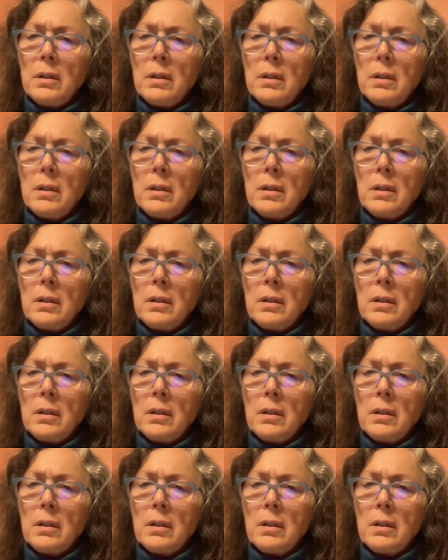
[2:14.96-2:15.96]

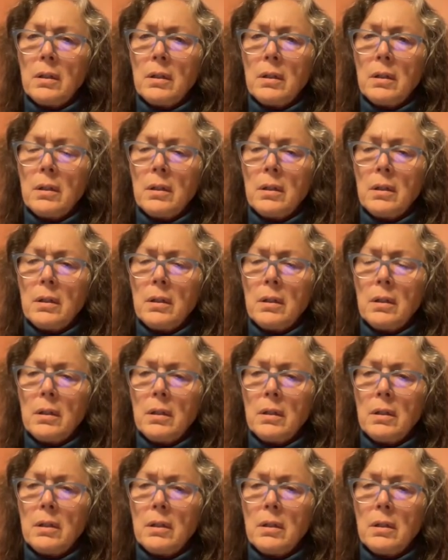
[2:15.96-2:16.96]

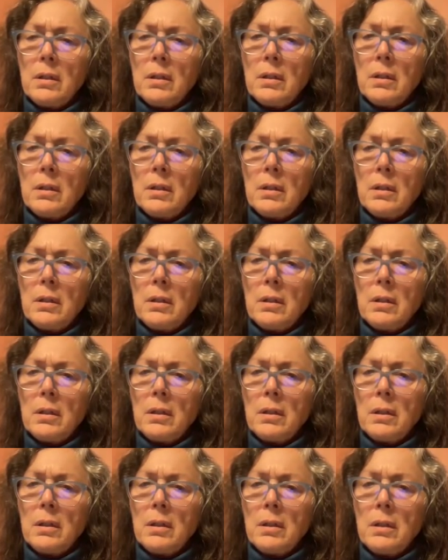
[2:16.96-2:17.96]

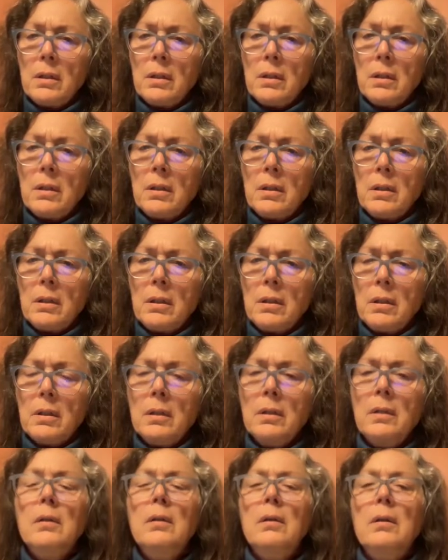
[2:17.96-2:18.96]

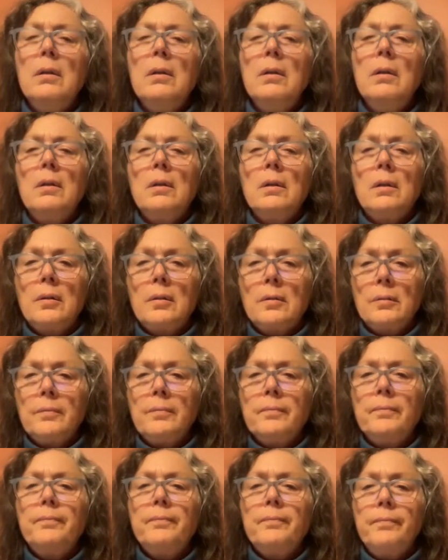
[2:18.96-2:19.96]

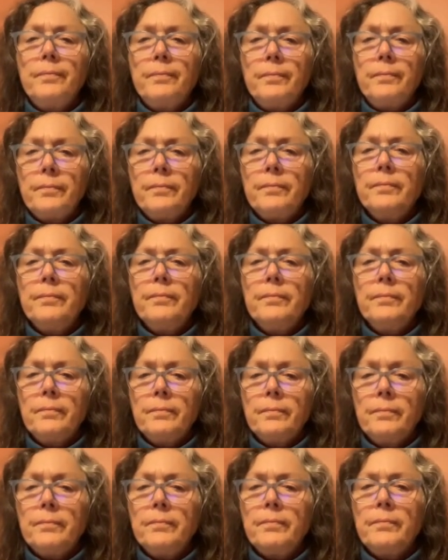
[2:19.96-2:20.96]

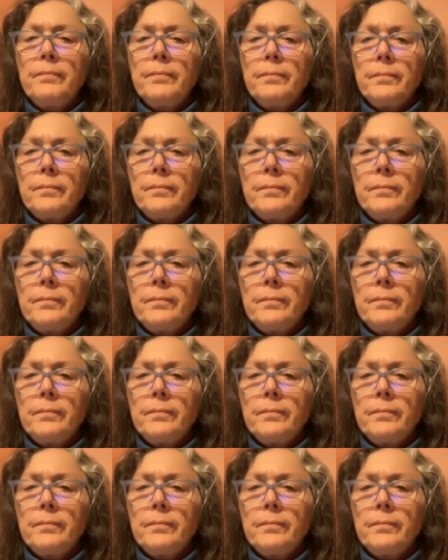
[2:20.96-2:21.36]
No words are spoken by the person on screen.